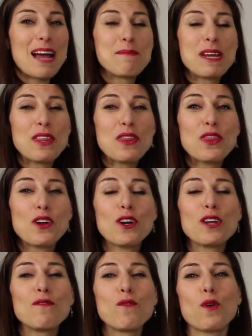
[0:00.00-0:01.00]
I made
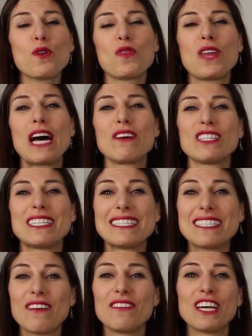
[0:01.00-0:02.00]

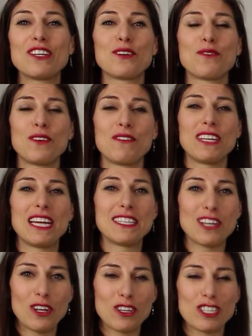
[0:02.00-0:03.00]

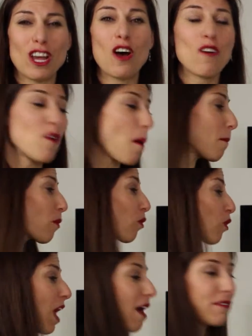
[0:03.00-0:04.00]
$34,758 of
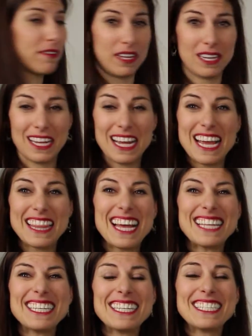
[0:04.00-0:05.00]
profit.
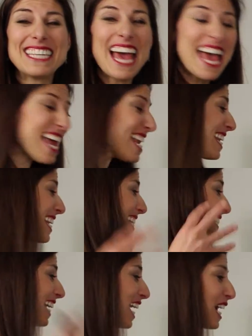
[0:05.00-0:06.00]
That's a 10
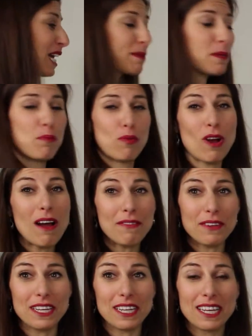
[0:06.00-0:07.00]
times
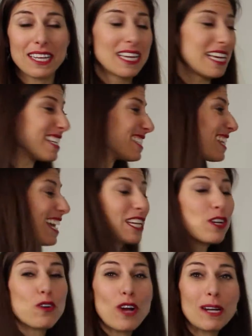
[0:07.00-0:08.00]
profit. Isn't that
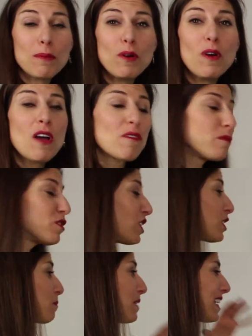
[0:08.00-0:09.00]
incredible? From
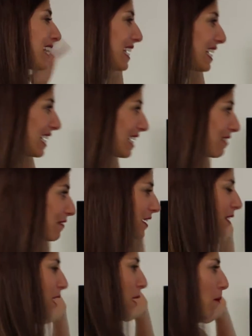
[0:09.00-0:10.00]
just being
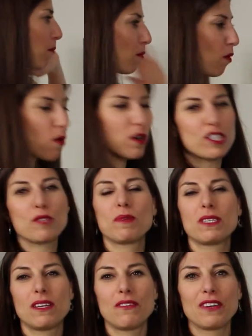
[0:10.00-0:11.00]
even more
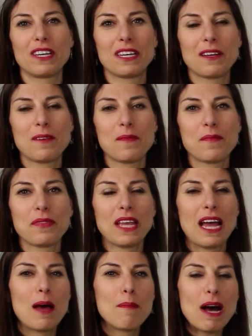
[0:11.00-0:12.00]
specific
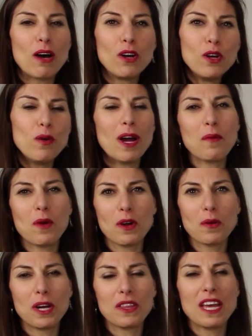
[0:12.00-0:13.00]
about who I
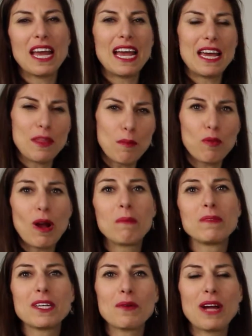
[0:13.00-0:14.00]
work with and the
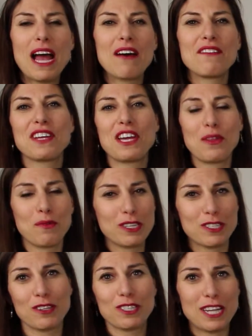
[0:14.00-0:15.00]
problems they were having and the
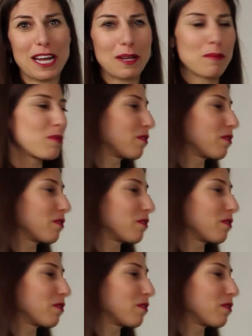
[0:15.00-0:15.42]
results that I could